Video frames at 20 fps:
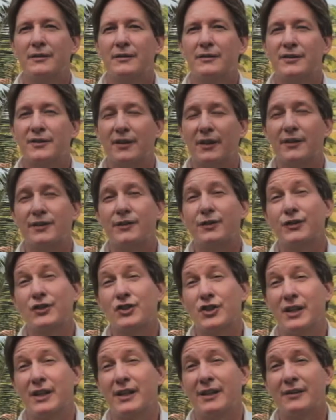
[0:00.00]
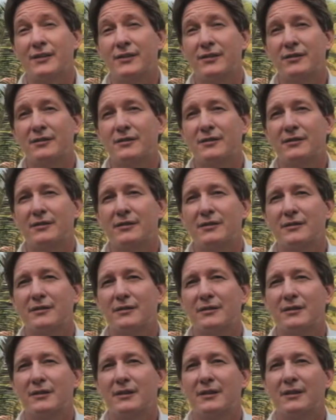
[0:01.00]
start to change.
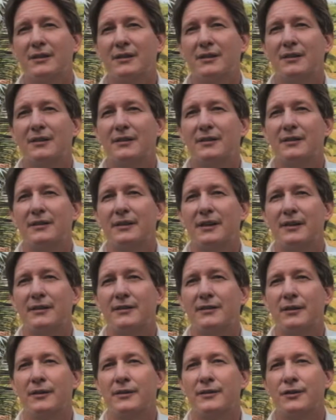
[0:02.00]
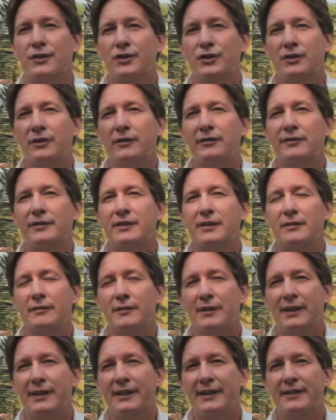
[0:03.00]
They start to shift and
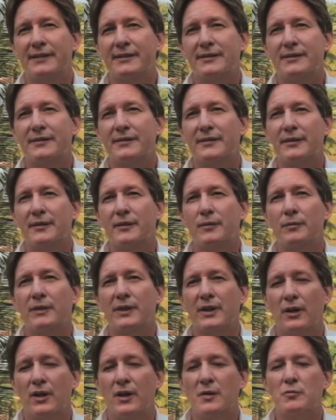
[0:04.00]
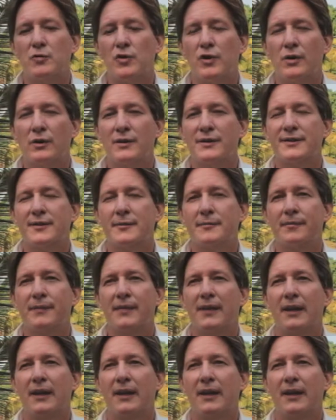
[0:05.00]
release so that we are more wholesome.